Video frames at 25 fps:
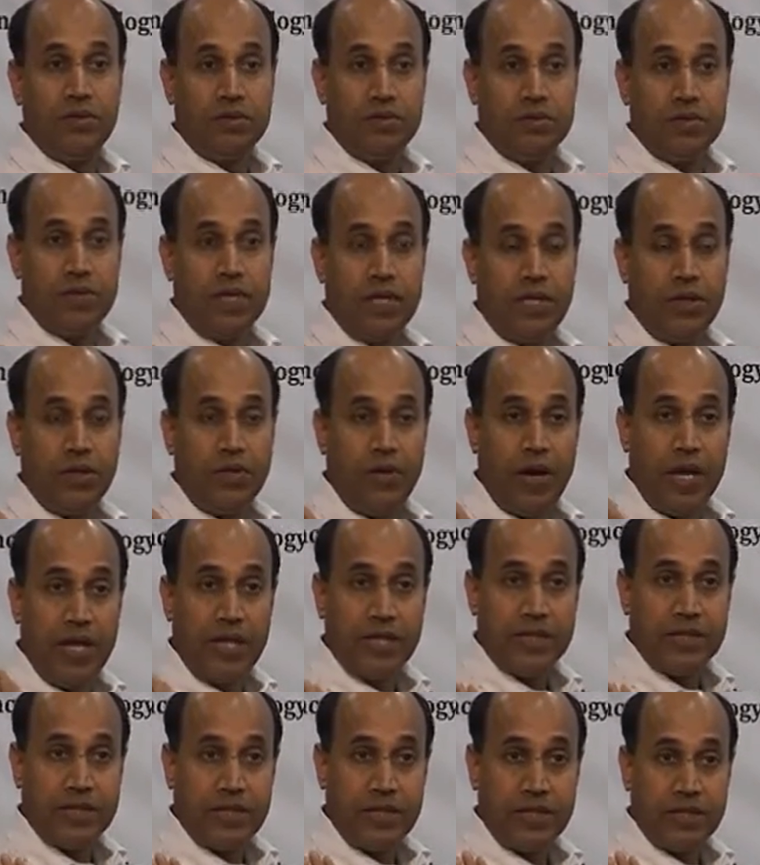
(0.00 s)
the
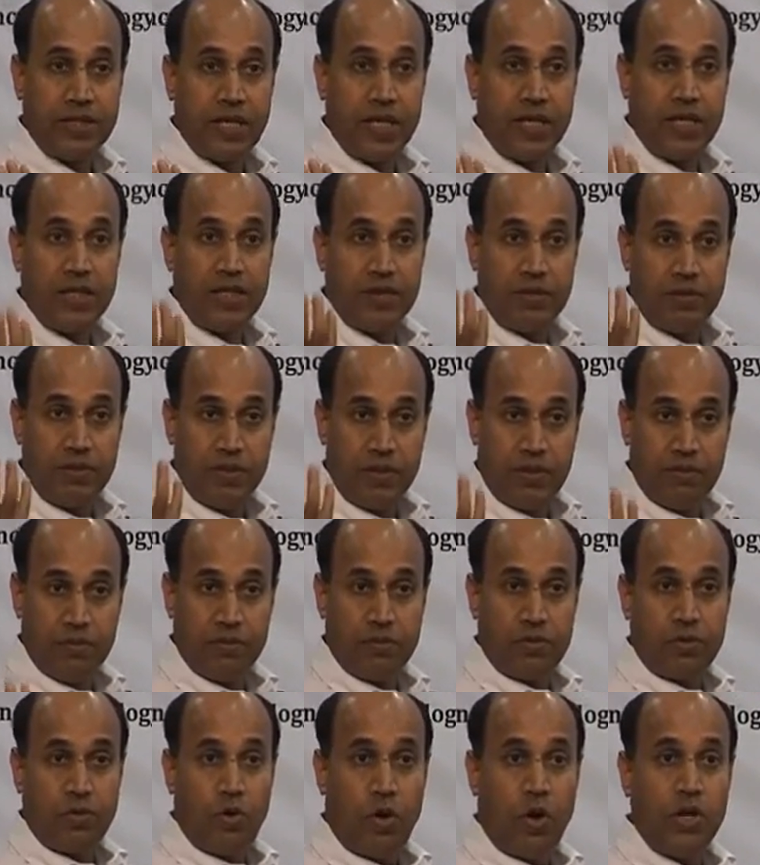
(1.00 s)
wireless sensor
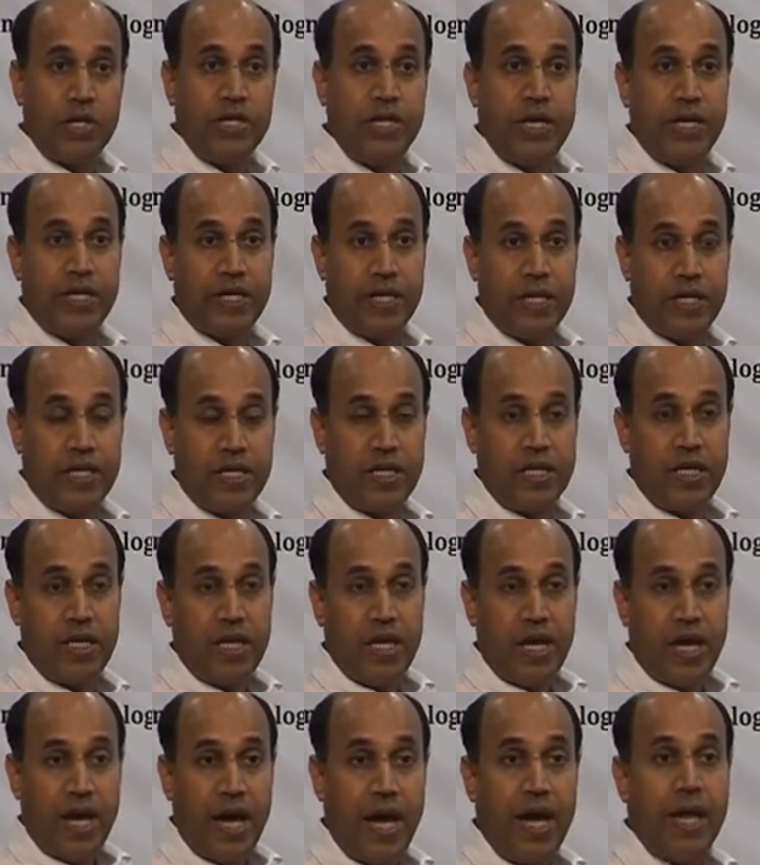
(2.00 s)
coordinator
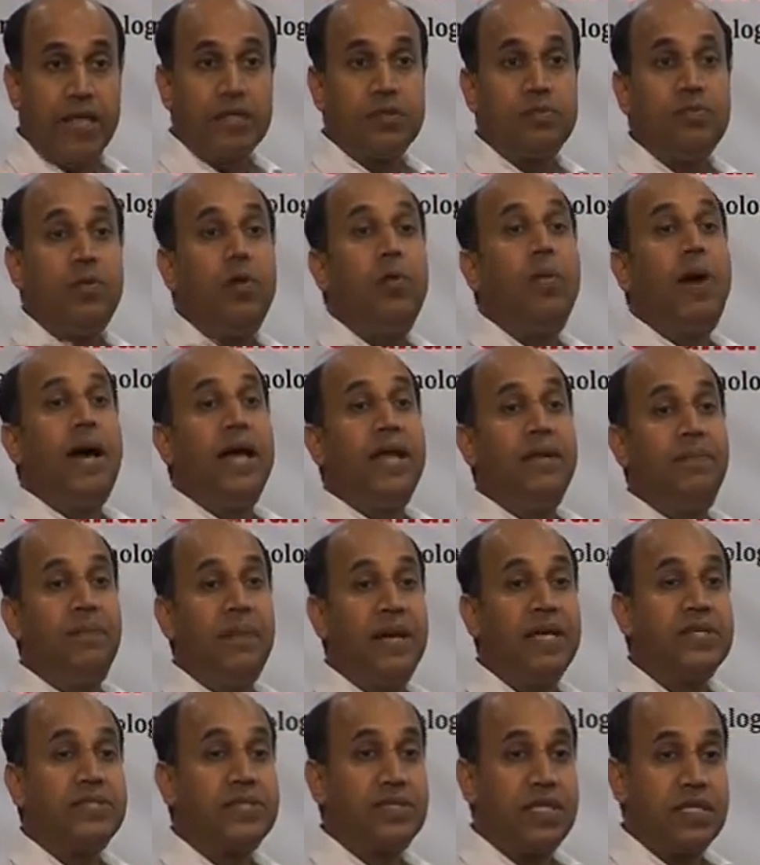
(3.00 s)
as mobile
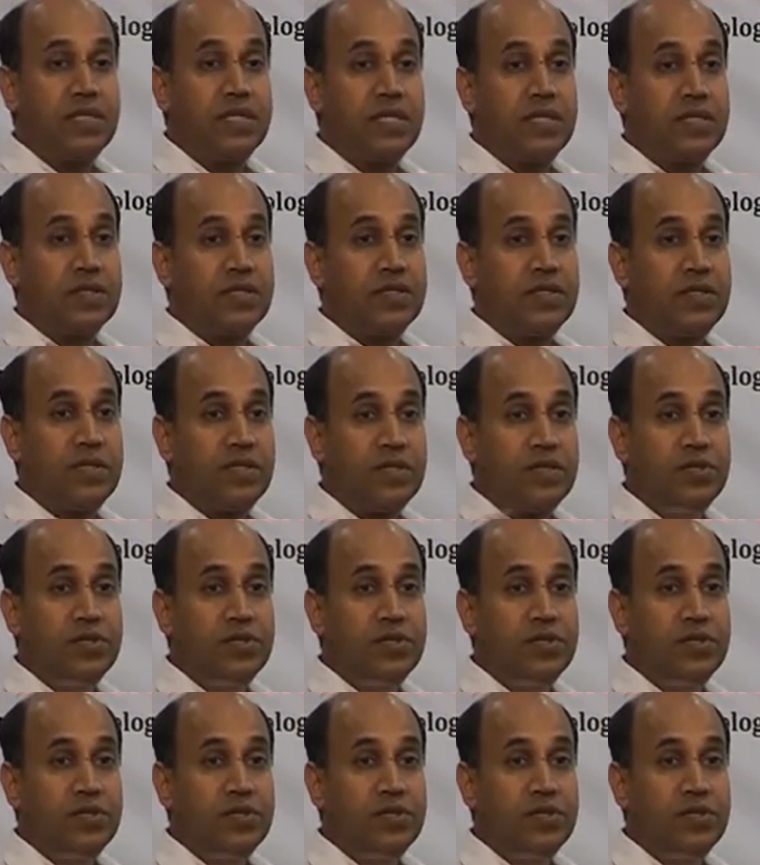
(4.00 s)
base stations.